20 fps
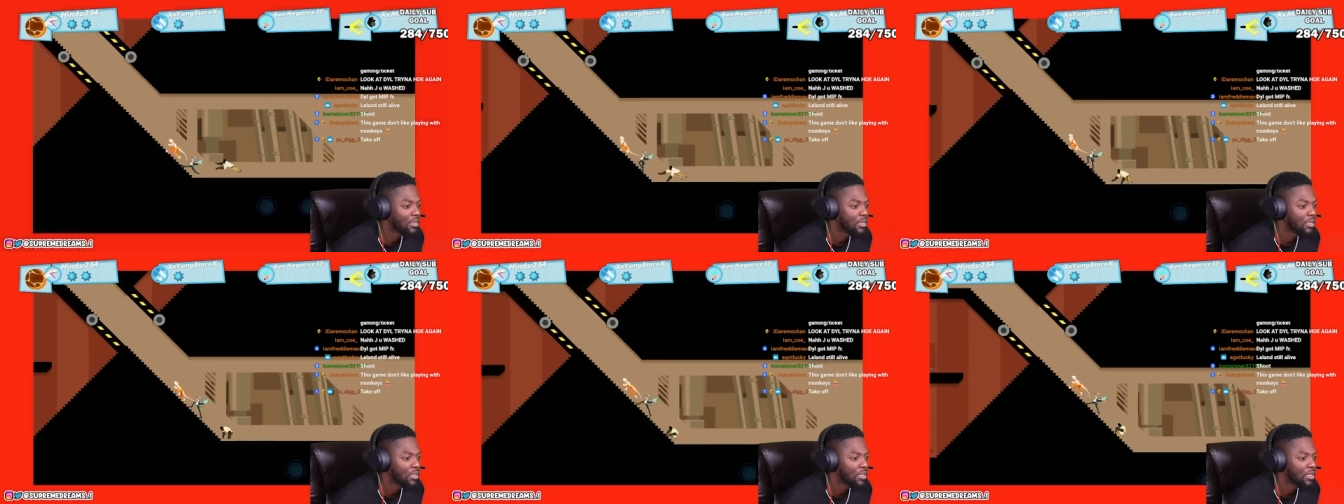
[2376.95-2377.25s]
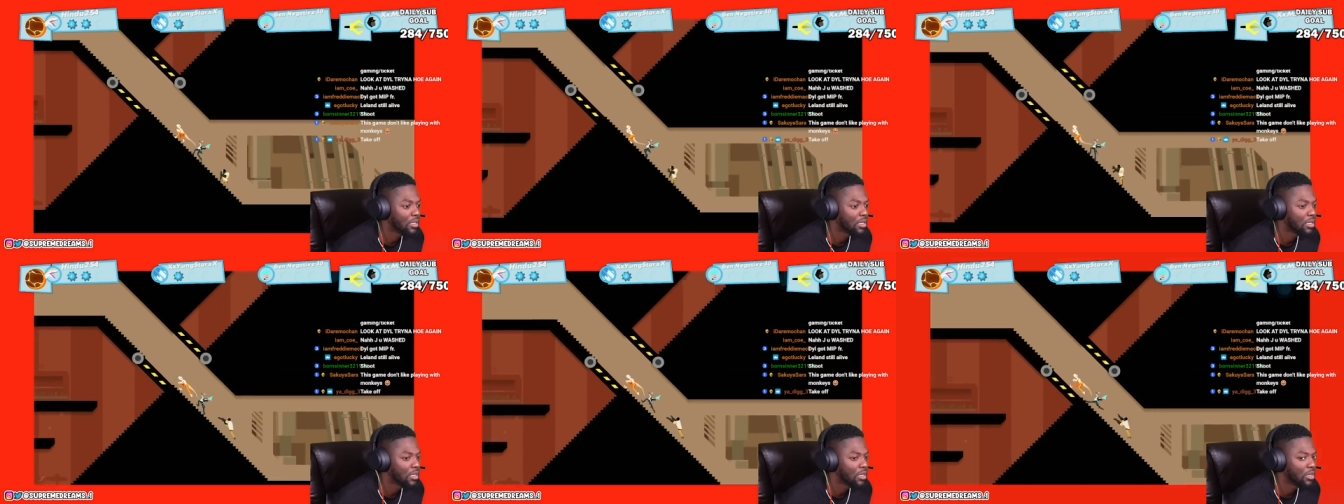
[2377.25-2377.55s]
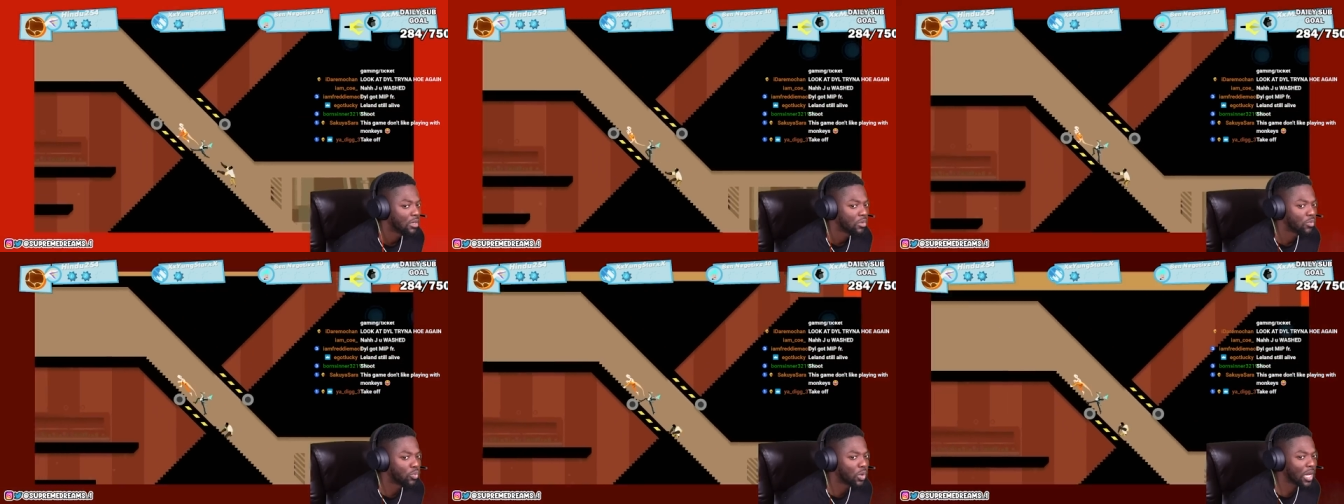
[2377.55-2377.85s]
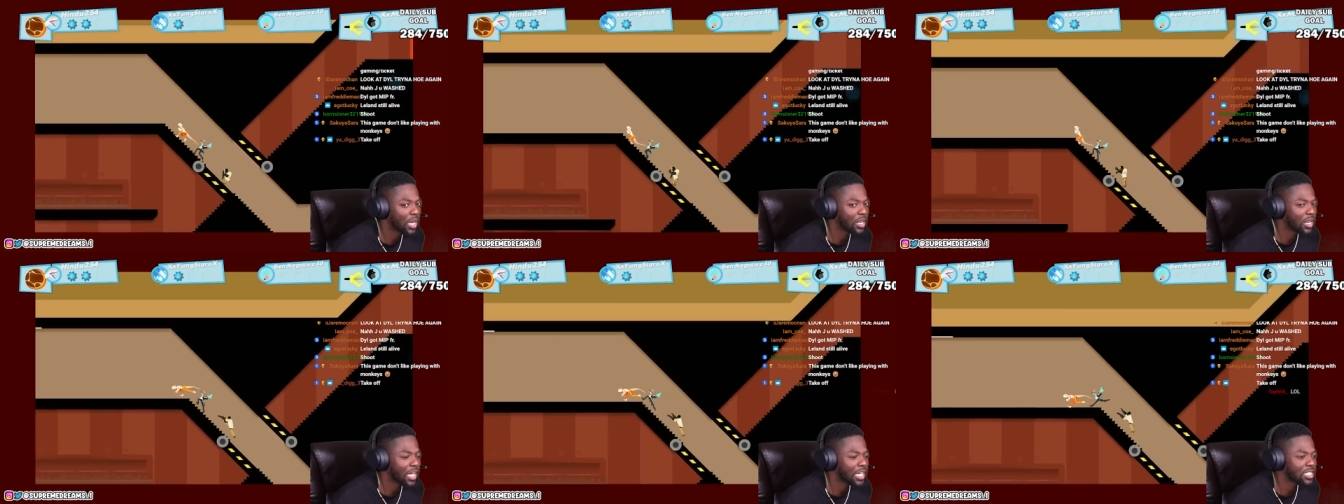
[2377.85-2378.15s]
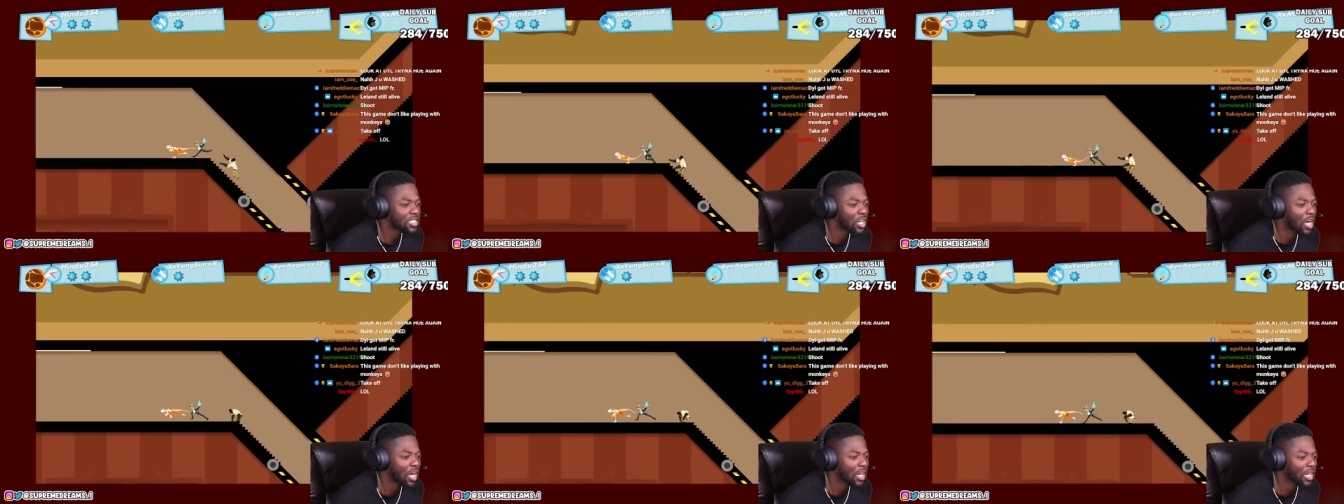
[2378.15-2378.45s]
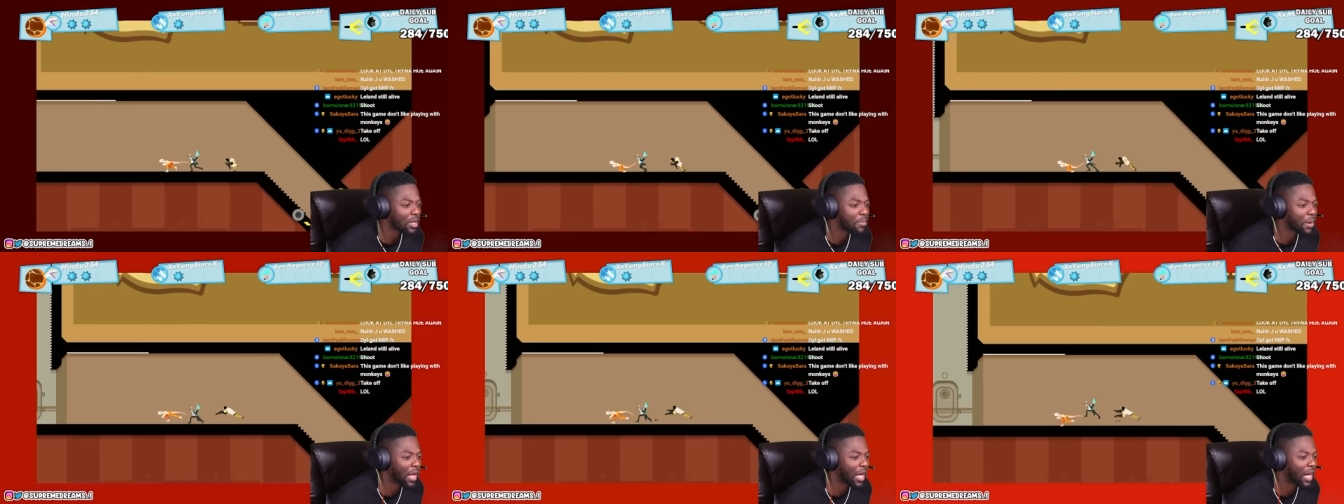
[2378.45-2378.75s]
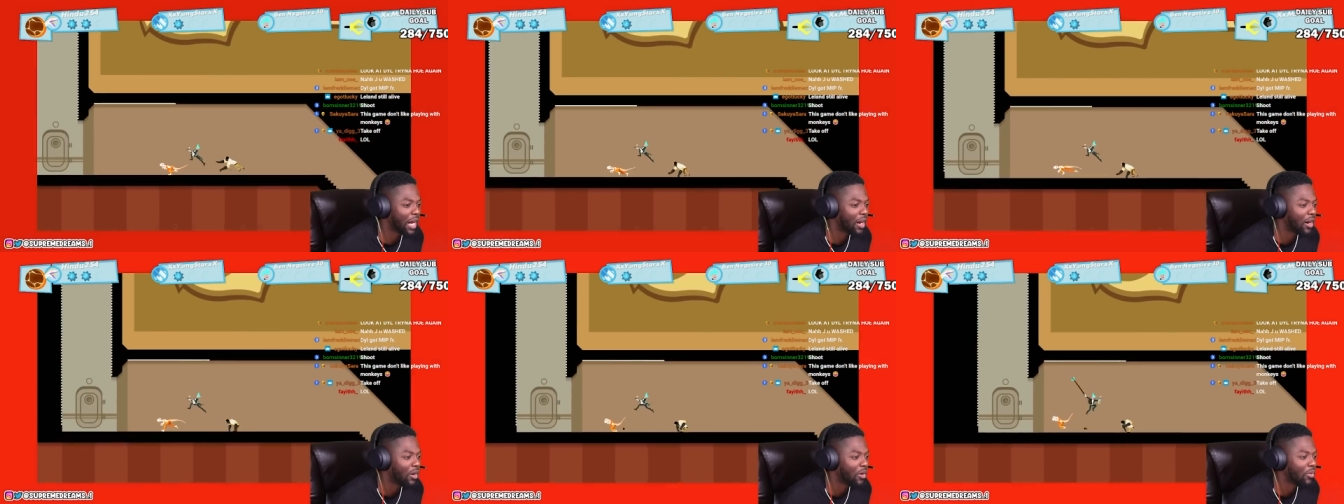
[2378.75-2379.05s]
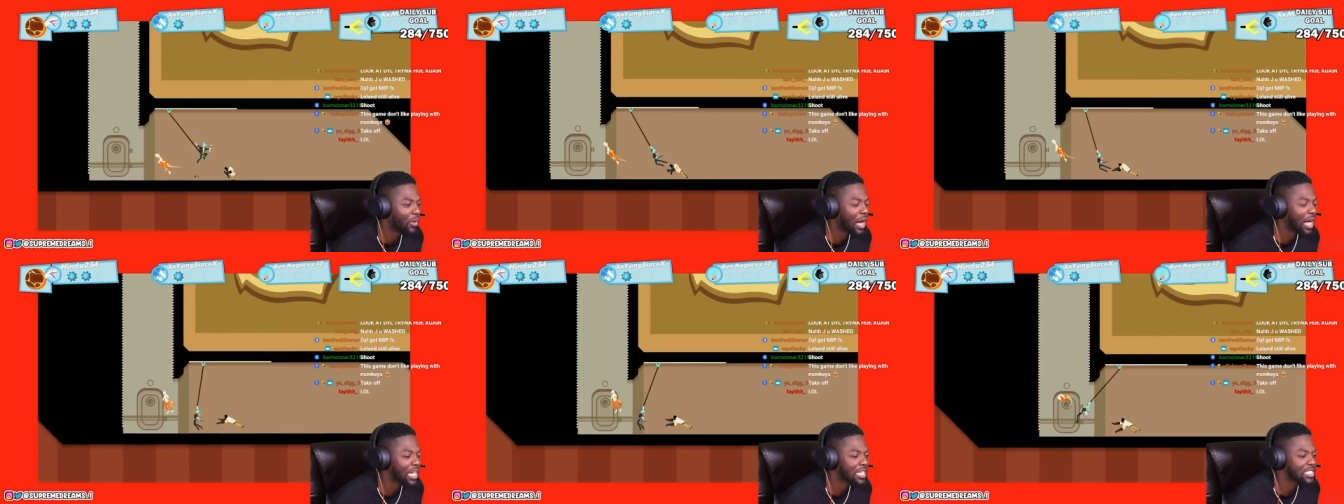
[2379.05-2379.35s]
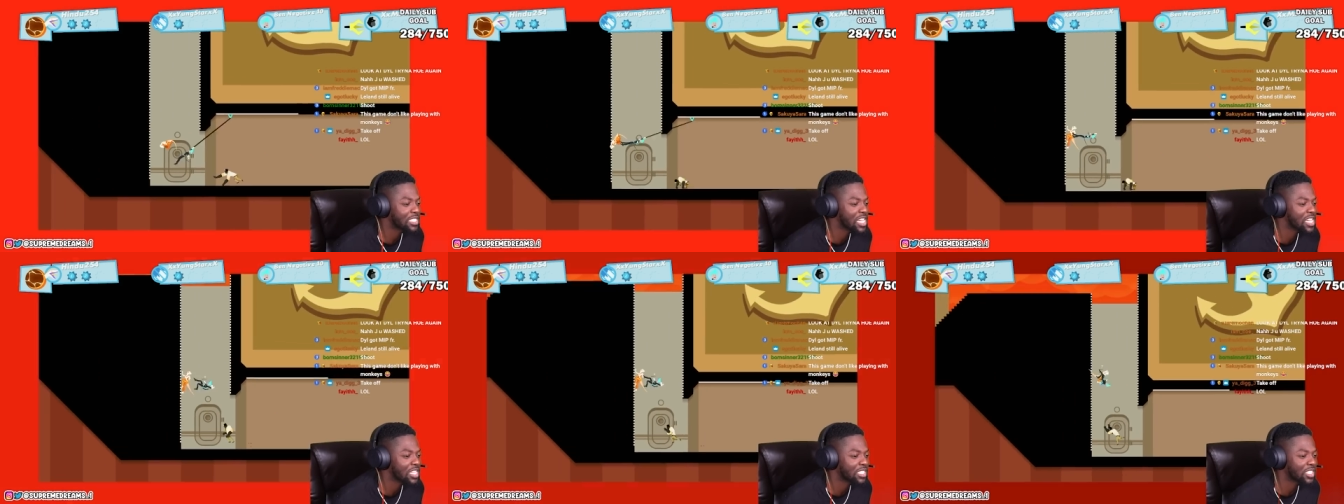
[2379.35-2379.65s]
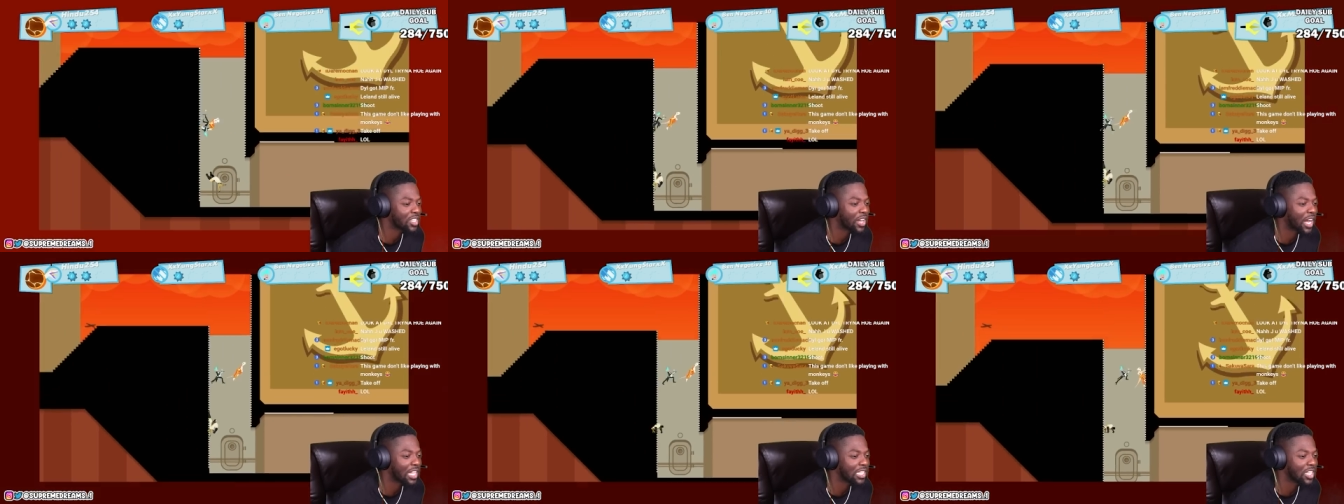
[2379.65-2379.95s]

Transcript: They're busy right now. What are they talking about? Why is this? I